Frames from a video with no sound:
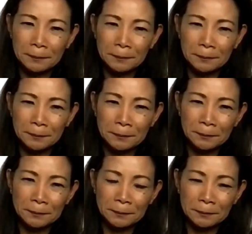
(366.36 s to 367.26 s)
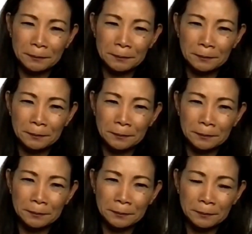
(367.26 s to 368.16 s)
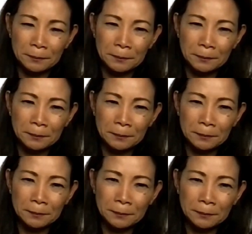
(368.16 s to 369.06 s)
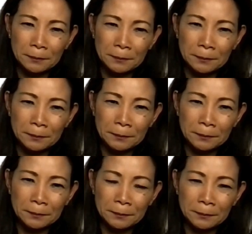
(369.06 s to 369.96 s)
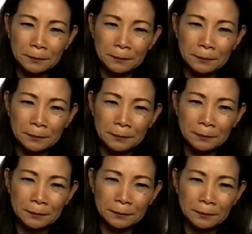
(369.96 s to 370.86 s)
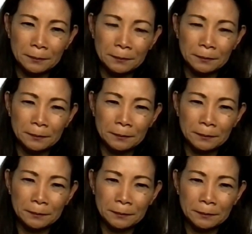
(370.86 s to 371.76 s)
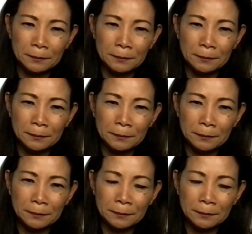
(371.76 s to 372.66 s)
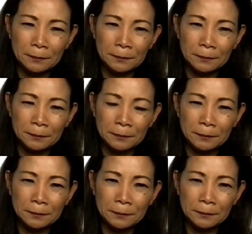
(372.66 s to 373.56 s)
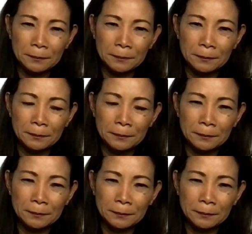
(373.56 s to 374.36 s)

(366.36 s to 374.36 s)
(not speaking)